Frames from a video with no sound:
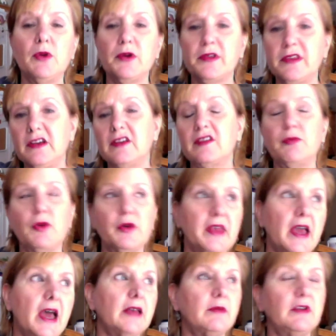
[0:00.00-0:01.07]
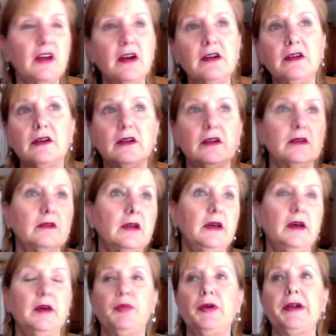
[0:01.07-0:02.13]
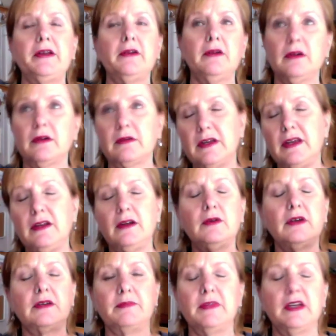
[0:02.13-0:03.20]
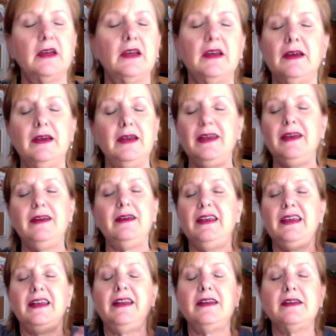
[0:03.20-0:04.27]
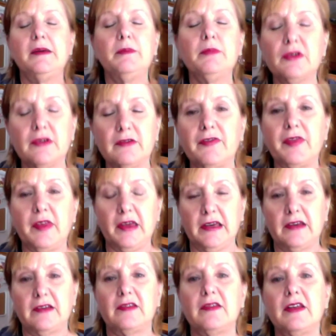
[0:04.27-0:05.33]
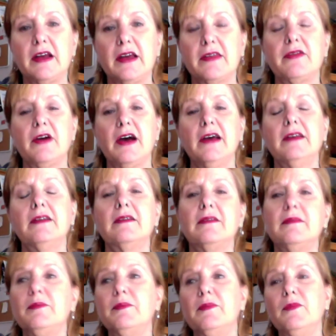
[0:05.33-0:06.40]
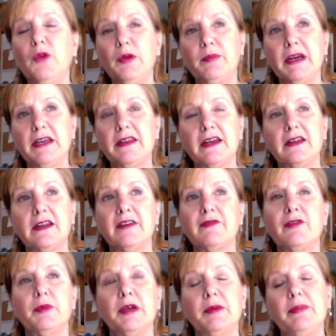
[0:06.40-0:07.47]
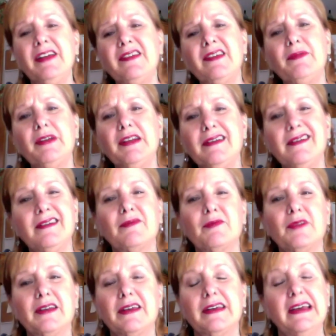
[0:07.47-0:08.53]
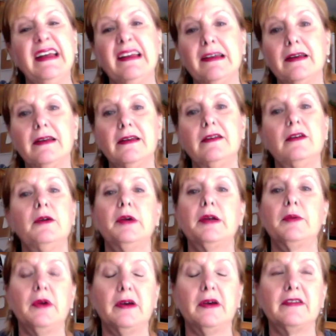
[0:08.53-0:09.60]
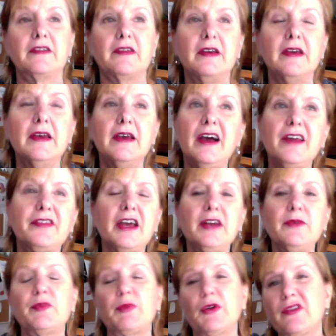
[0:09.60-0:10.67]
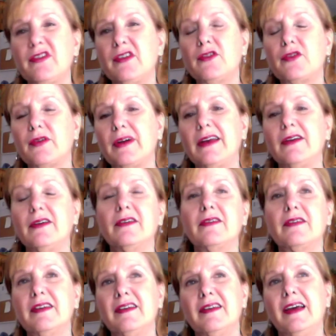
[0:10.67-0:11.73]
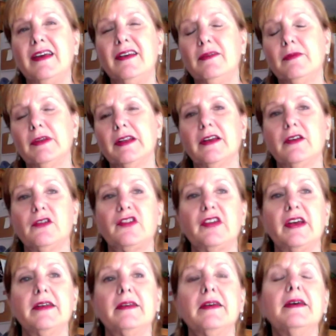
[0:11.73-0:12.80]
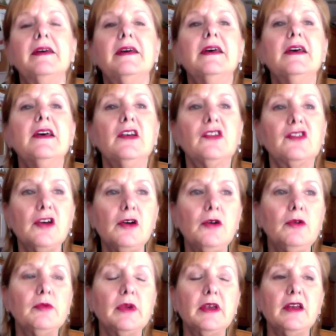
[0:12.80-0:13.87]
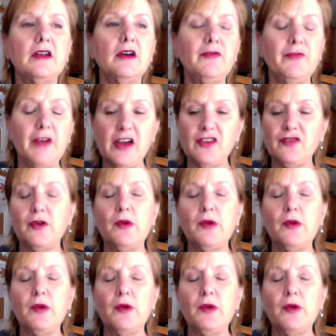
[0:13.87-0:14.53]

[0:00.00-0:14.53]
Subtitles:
And I still didn't really even click on it. I didn't even look at it because I thought, well, you know, again, it's not for me. It's for somebody more fit, more this, more that, younger, prettier, you know, any number of things that I thought would make that not for me.